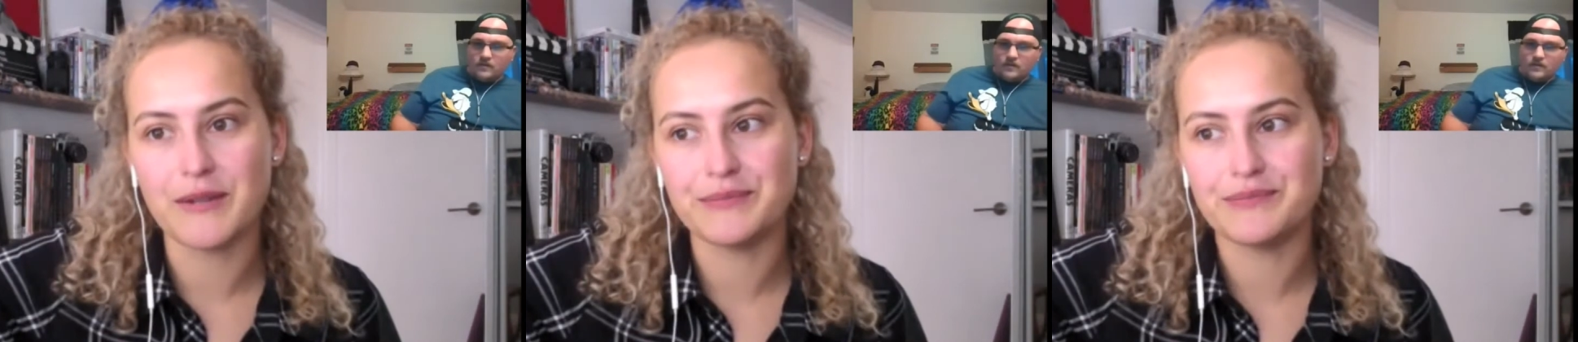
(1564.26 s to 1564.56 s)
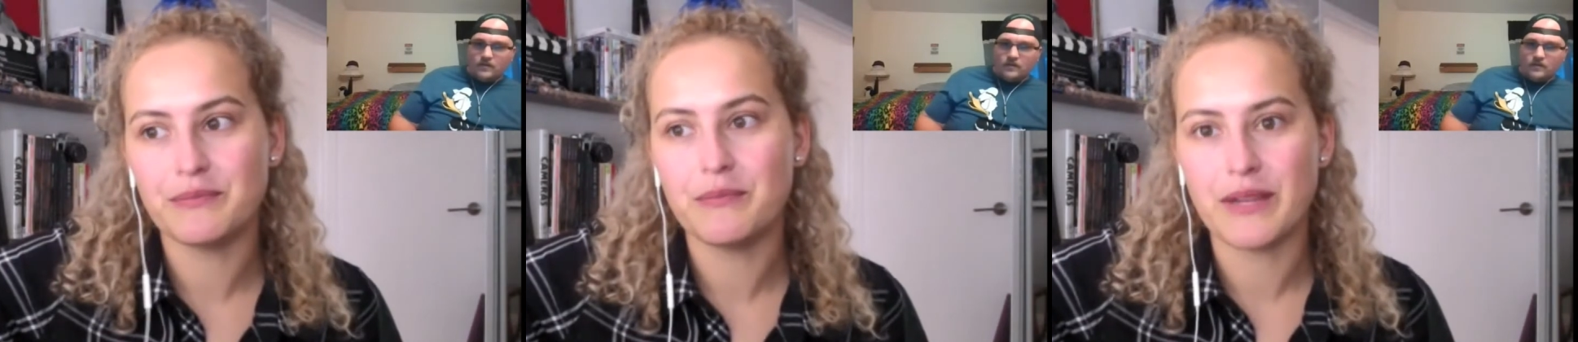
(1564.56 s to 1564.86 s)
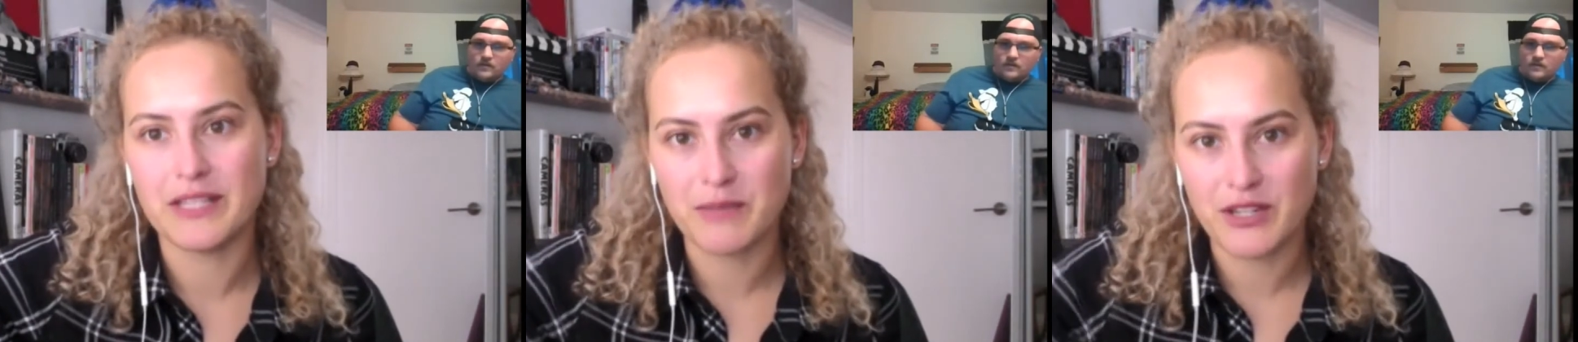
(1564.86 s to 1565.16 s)
Speaker 1: um,
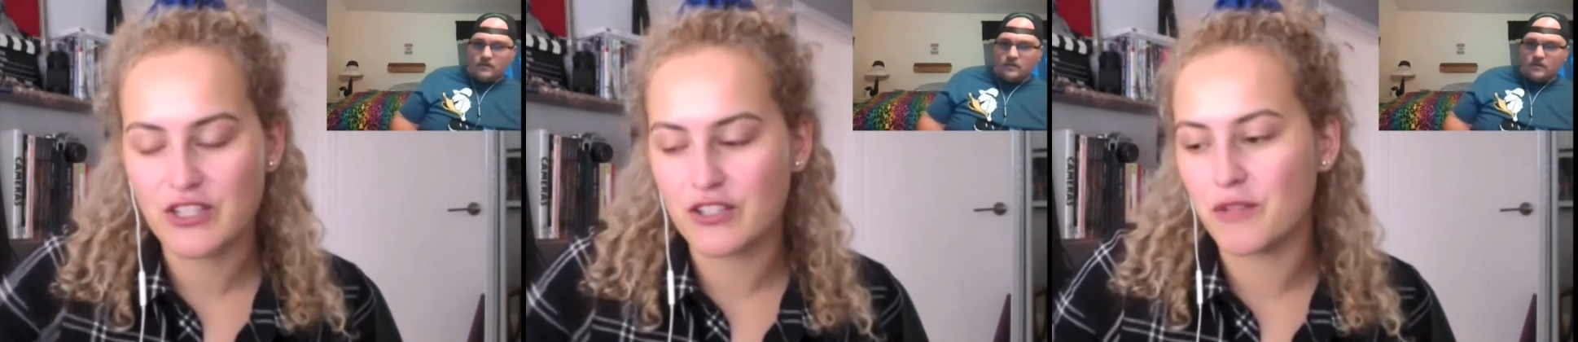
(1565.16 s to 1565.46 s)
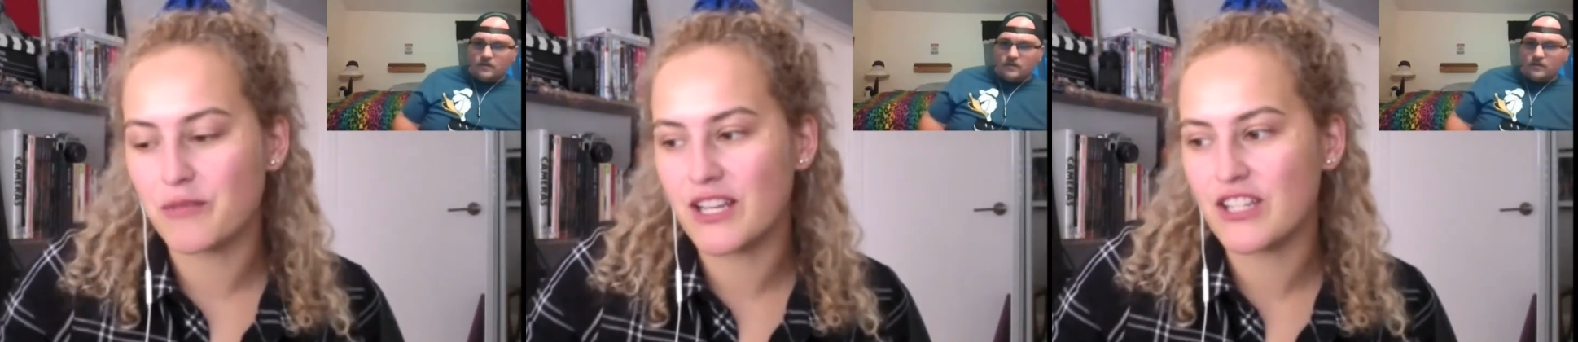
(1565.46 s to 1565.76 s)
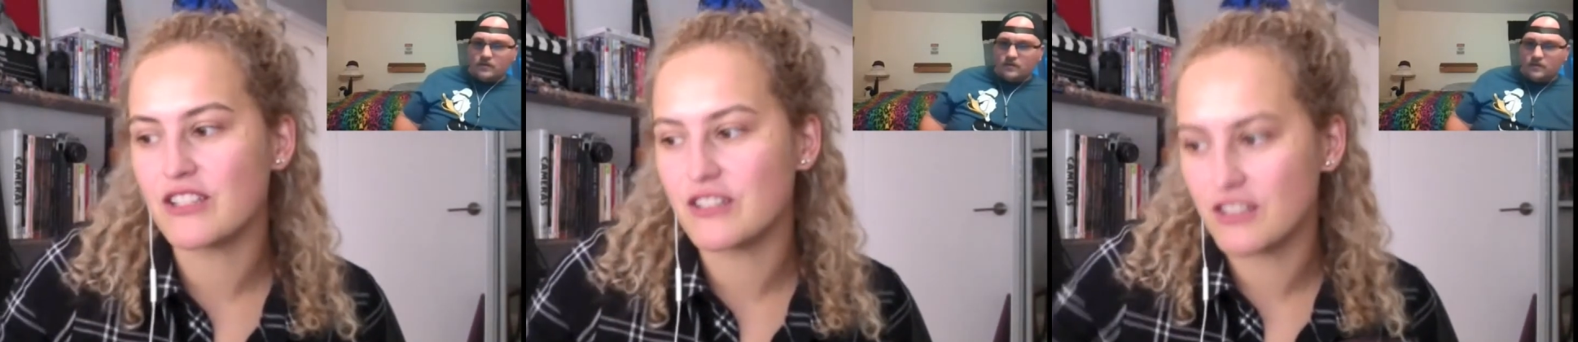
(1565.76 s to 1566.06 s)
Best Picture
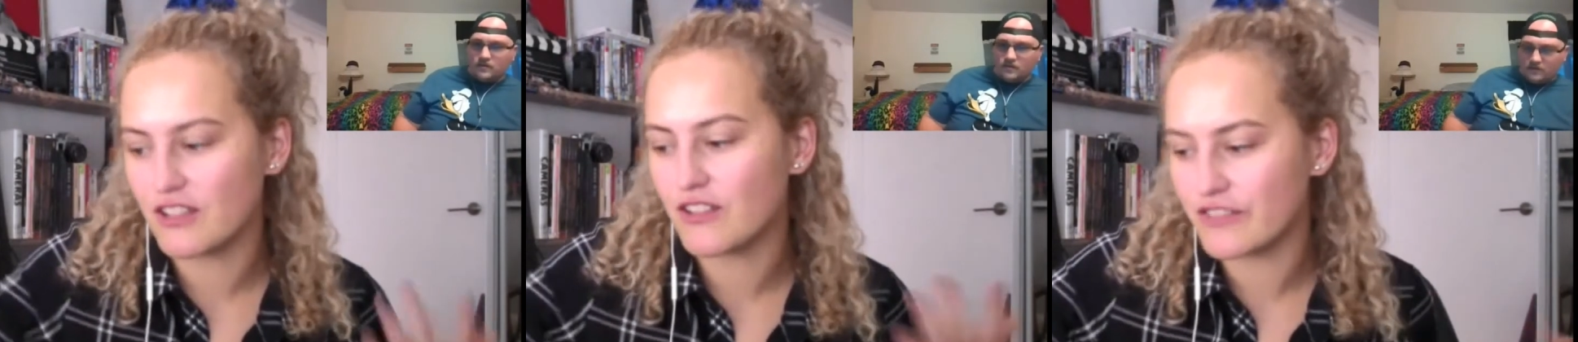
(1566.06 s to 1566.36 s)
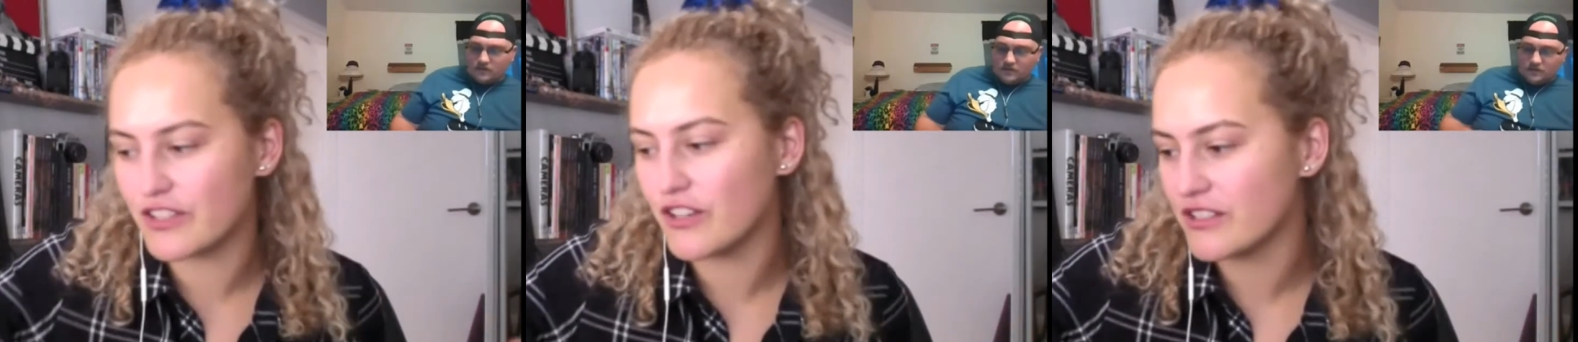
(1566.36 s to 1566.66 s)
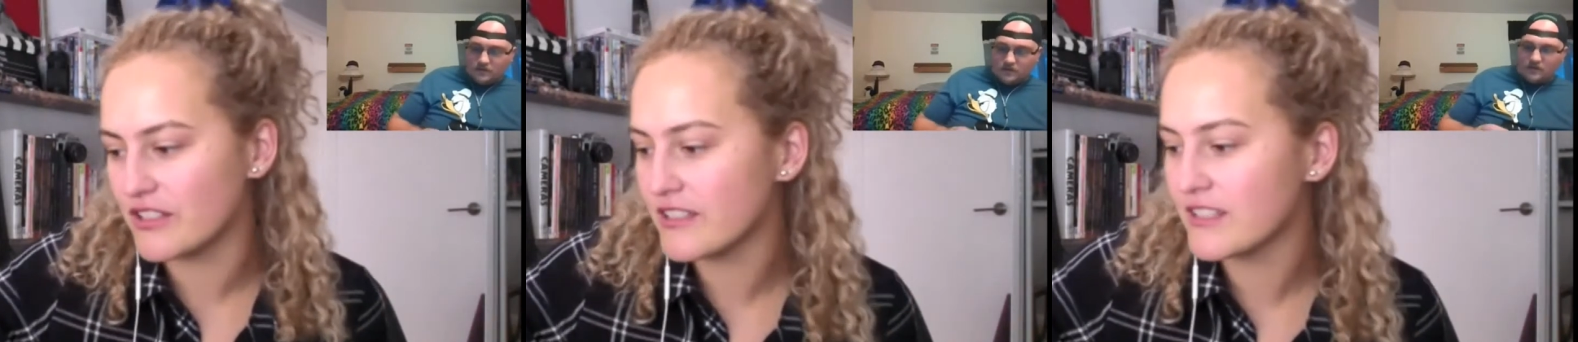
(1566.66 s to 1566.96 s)
nominations of, for the
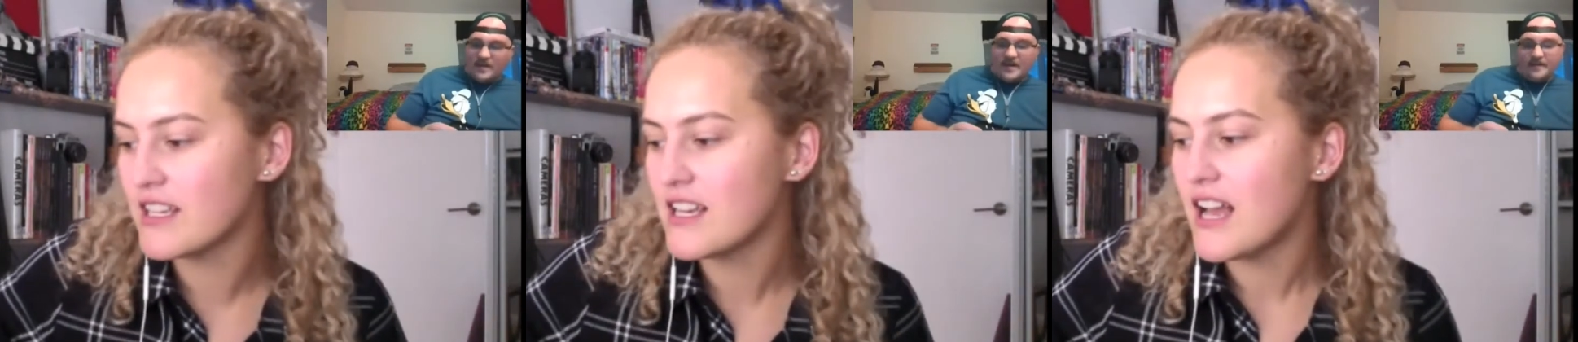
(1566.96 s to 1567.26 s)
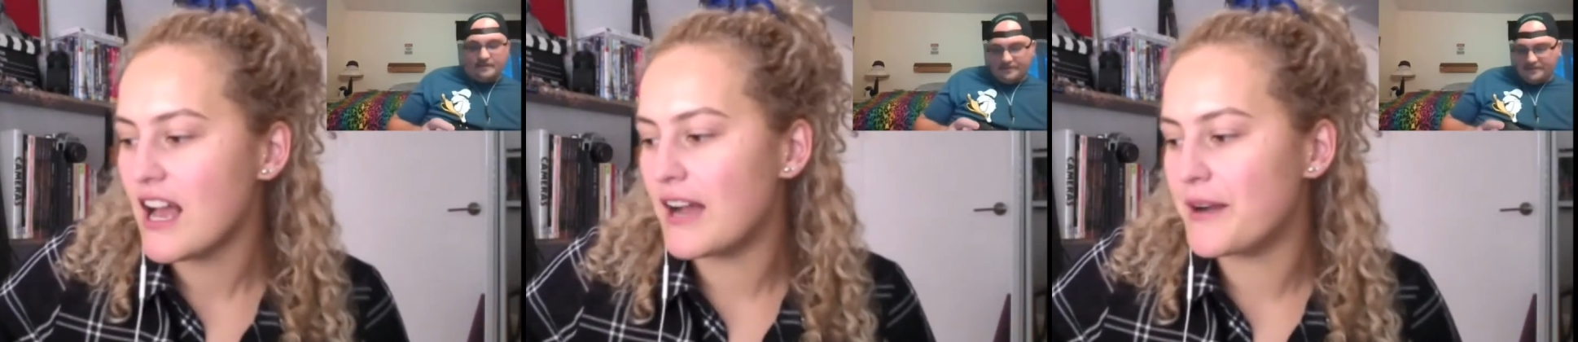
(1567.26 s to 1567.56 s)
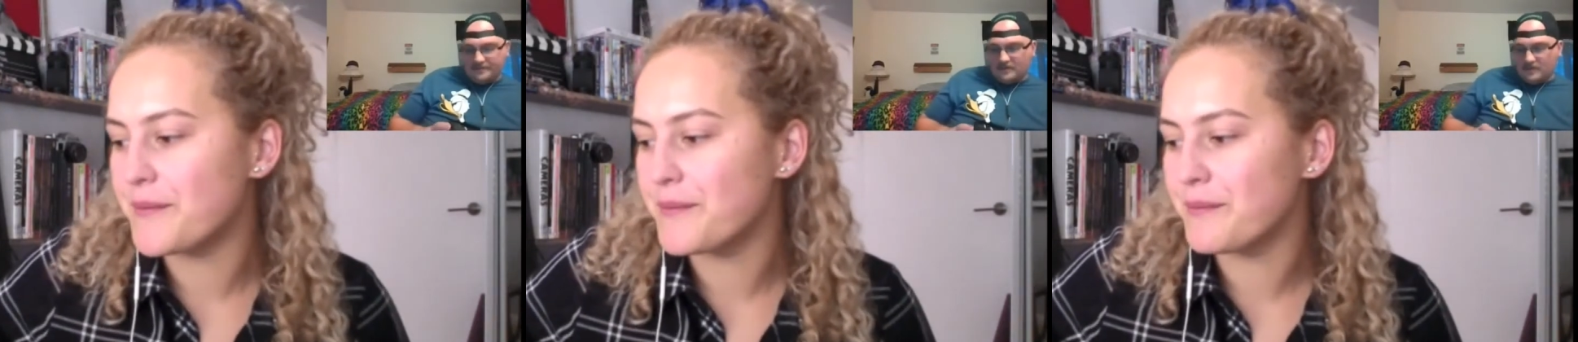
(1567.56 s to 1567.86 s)
Oscars. Right.
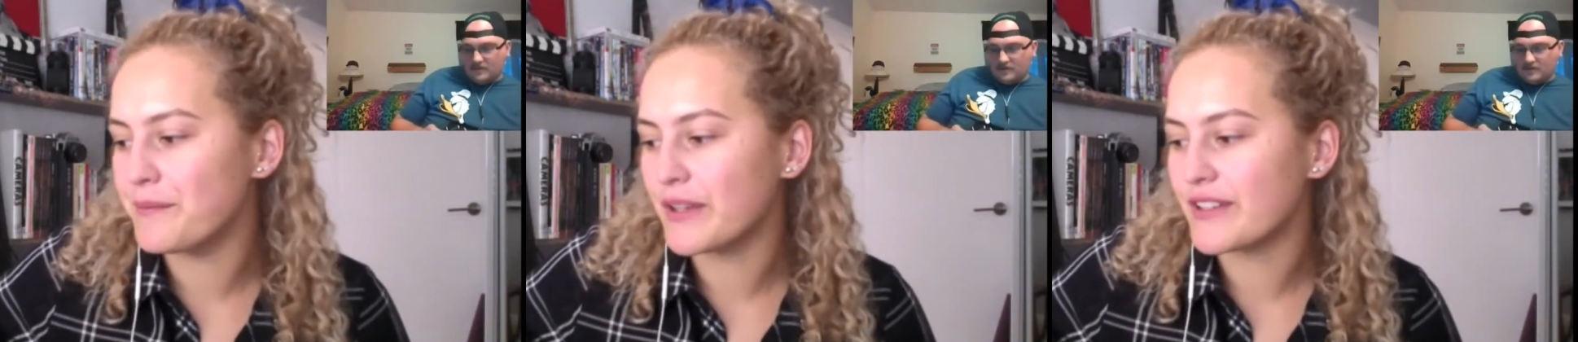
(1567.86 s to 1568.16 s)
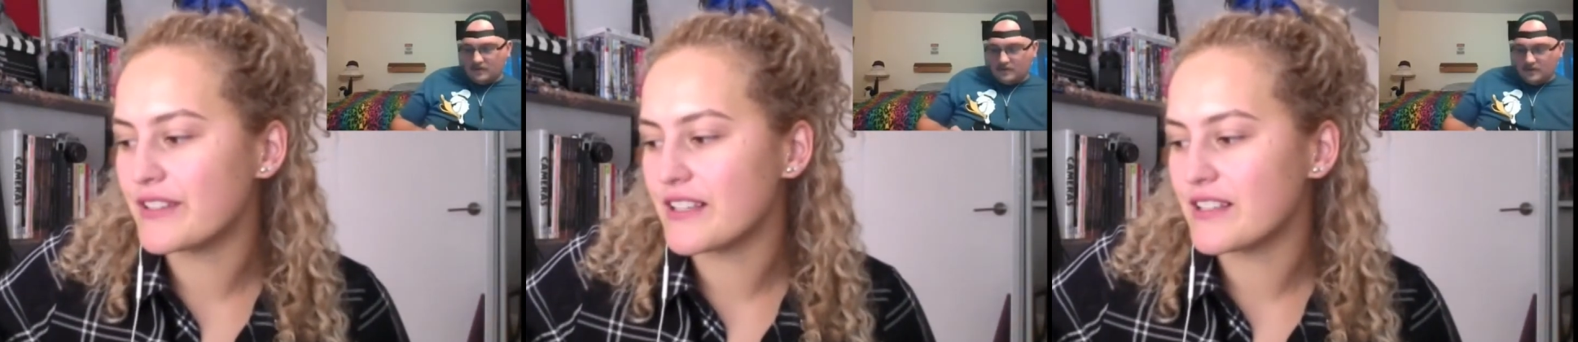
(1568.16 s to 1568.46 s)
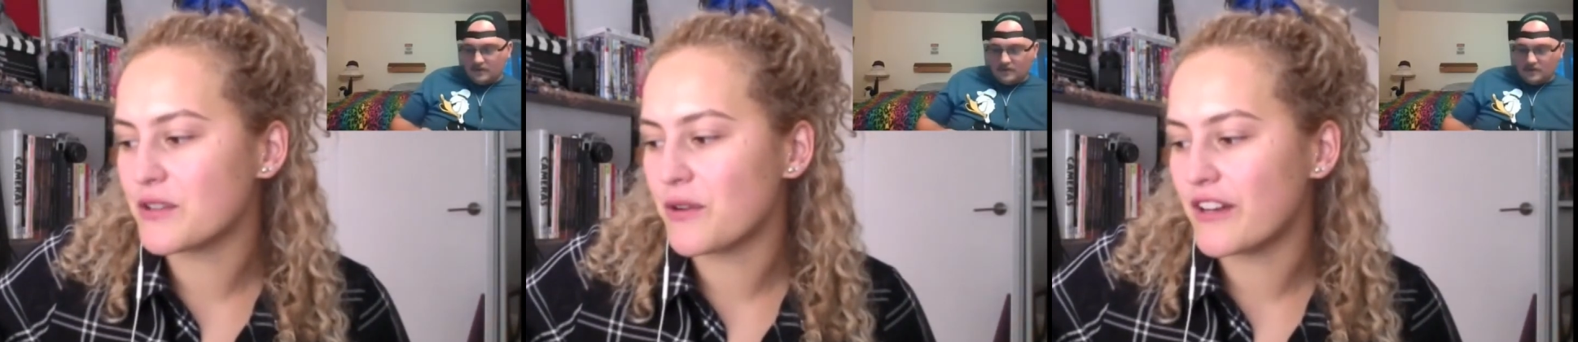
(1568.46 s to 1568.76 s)
Um, because
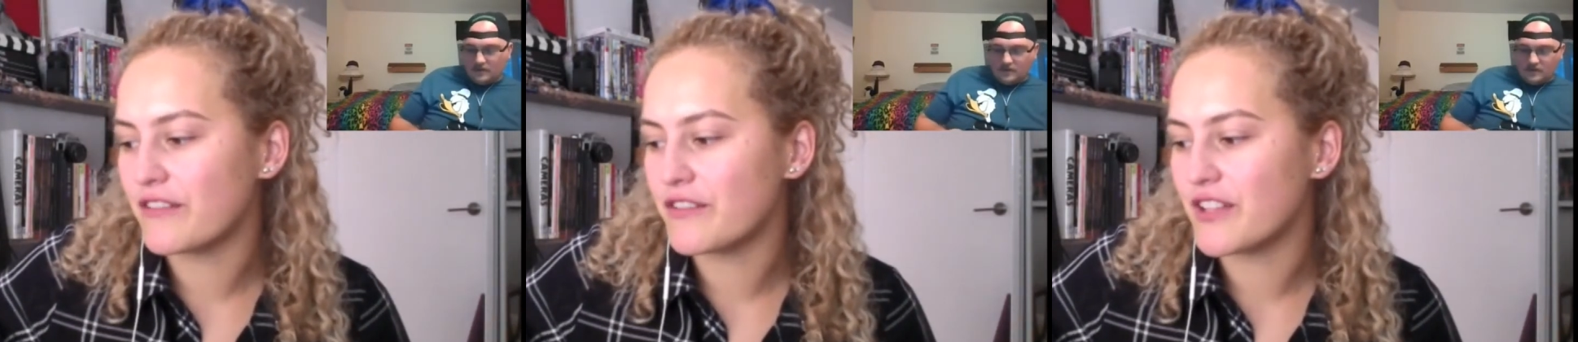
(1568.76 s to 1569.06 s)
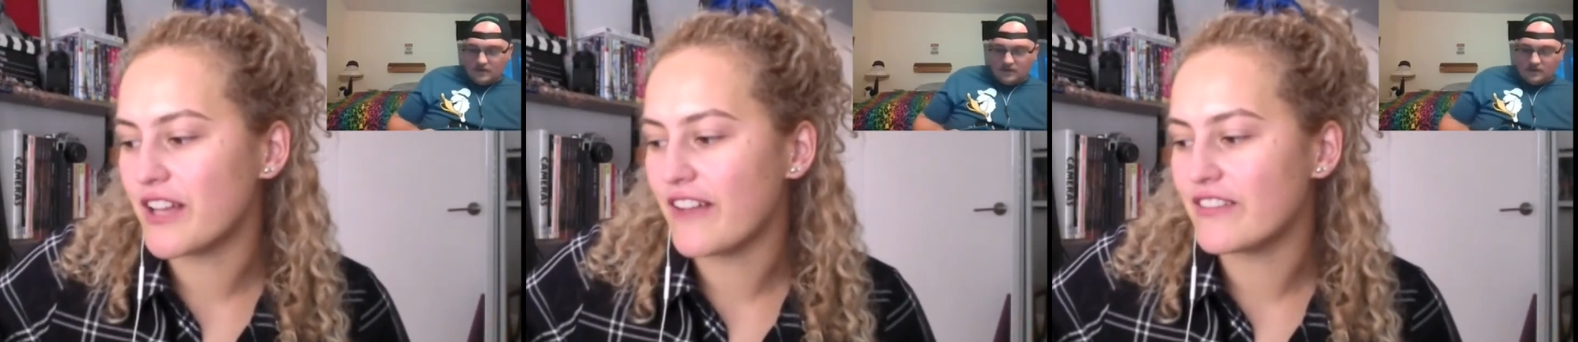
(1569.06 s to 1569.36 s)
there's quite a few that I